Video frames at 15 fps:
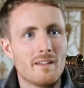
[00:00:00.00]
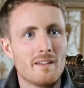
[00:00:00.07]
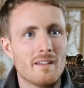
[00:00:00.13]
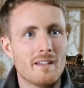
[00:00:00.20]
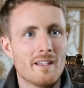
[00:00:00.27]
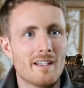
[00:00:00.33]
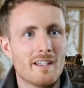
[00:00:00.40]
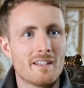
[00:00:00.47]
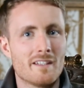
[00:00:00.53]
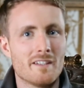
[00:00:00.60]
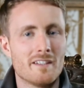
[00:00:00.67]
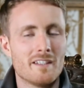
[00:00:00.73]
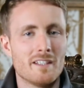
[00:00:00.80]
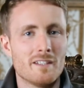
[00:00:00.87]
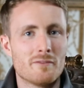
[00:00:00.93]
Yeah, the
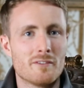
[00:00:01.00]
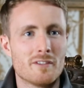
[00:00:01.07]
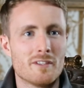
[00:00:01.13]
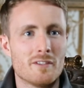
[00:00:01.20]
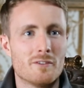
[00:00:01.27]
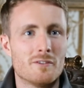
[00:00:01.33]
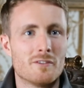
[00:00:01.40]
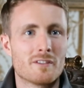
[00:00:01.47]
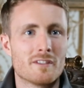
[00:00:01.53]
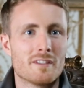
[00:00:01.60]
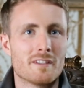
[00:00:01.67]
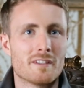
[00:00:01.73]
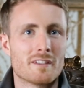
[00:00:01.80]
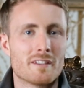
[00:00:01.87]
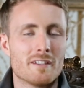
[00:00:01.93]
idea for the
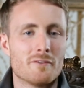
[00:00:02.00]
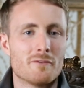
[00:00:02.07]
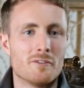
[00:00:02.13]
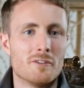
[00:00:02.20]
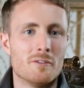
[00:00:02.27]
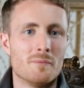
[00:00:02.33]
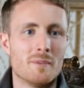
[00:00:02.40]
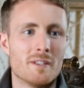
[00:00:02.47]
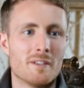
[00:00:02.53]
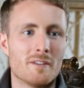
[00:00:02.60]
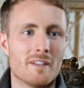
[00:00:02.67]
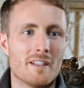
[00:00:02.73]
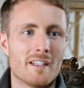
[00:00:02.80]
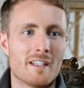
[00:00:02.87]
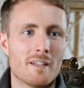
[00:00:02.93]
yoga kind of room
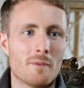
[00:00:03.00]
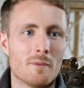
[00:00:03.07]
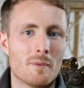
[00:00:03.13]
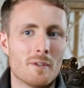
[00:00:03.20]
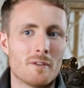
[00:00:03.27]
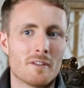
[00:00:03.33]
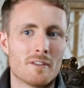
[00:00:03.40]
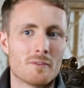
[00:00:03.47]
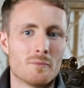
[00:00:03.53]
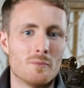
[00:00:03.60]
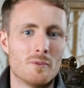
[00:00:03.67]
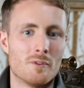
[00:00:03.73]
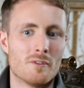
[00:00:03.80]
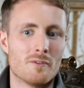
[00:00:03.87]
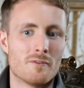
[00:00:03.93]
here, it came about because
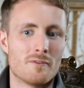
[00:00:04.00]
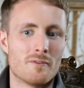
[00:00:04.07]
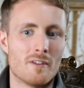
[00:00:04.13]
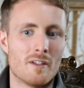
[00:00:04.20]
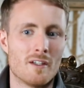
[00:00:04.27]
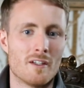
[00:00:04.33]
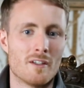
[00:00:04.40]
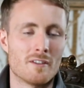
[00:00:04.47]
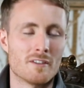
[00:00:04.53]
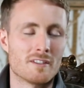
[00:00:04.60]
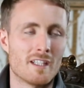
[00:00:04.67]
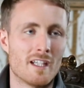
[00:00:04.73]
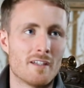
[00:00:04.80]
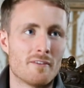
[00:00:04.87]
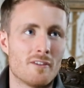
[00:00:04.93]
one of our
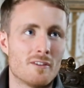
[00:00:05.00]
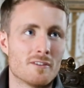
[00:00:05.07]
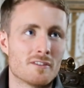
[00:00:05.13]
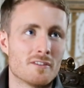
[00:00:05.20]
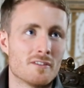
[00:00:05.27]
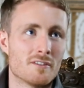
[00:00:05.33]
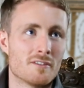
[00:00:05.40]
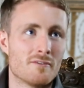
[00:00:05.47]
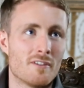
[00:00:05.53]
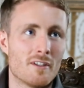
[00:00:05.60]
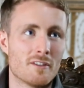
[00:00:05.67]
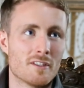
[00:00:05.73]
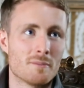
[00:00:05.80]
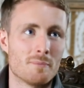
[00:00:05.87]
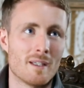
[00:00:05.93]
staff also does
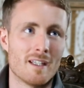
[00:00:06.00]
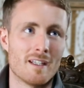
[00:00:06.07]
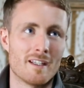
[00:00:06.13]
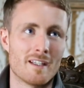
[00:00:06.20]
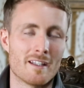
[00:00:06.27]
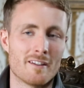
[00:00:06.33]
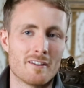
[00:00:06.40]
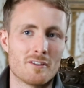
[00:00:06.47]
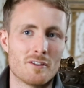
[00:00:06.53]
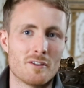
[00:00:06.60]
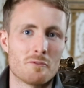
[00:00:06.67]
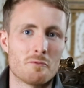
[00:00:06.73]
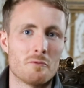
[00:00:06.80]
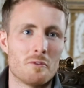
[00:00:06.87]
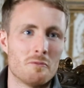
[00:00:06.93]
forest bathing, and I
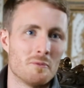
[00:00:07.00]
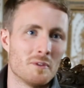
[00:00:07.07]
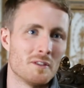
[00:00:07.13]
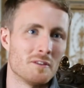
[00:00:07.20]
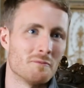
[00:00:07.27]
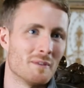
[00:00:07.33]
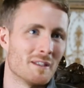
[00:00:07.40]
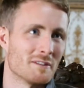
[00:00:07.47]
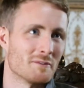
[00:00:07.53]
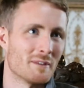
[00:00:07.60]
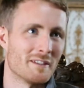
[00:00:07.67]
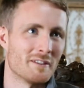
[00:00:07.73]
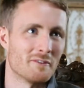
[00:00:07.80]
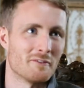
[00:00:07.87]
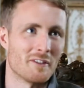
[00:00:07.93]
thought what would be the best way
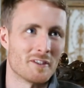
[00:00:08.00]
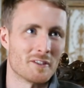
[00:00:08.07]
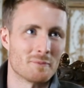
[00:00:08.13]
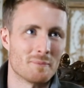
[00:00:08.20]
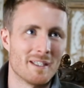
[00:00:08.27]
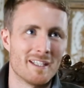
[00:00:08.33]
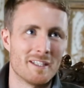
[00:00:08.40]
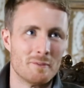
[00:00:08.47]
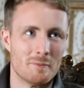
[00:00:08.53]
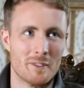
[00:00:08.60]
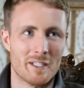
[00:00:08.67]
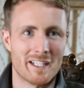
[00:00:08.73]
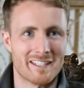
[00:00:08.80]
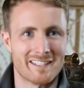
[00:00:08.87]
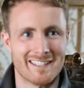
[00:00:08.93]
to do forest bathing, but
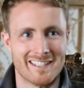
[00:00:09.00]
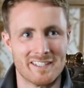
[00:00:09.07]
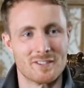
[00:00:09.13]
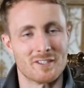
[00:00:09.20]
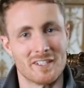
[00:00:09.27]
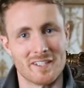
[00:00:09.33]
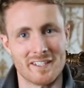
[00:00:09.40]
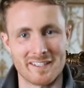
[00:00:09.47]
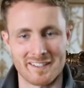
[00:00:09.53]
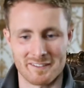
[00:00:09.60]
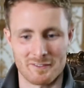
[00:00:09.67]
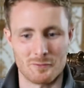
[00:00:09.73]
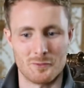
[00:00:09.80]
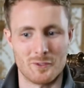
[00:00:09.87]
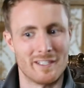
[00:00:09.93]
actually inside
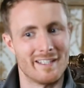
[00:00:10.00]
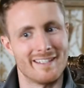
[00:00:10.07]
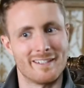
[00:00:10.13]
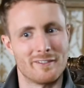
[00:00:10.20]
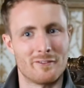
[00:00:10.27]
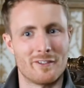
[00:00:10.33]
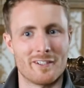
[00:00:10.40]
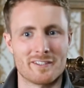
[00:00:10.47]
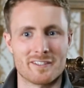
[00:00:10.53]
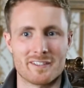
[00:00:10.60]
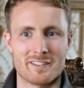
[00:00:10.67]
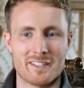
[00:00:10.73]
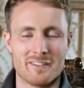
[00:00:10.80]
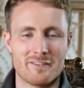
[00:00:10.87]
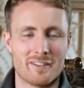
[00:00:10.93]
within the forest
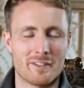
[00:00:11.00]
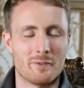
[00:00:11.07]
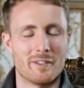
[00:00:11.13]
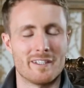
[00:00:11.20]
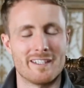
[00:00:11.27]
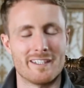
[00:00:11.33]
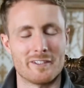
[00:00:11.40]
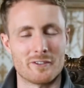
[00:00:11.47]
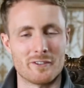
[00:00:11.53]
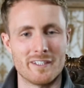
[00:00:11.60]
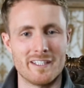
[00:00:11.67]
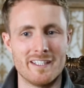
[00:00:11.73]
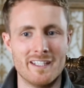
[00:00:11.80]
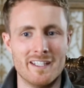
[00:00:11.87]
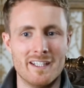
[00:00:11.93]
itself, like within a
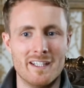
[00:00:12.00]
tree.